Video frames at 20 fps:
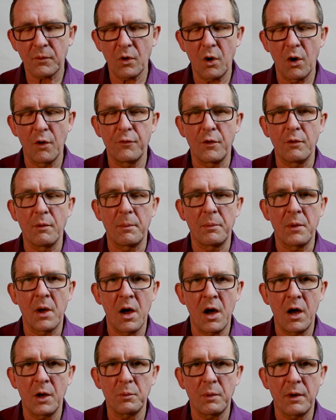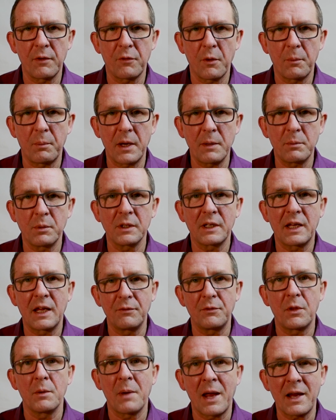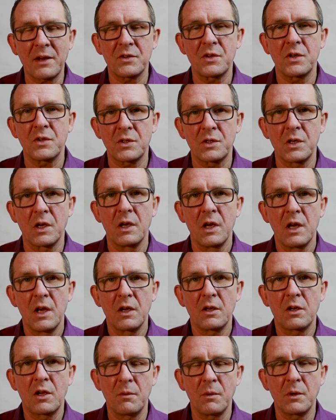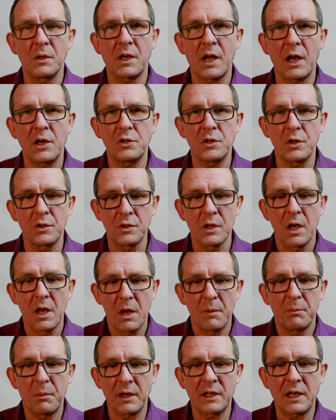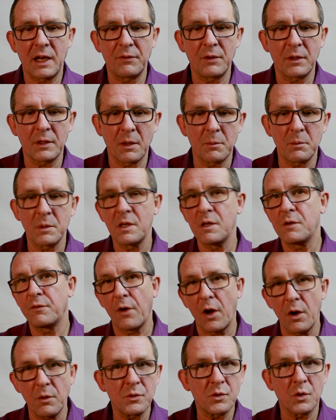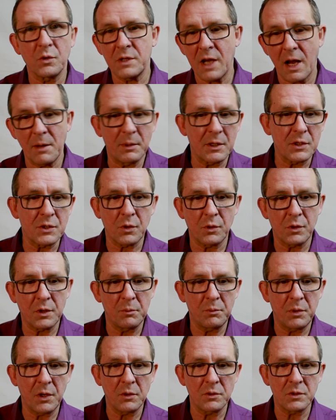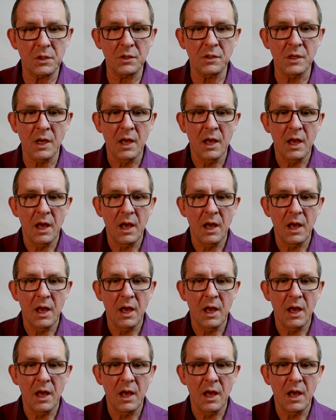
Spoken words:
offer up the hardware for people, give them access to communications by giving them these phones or tablets or computers,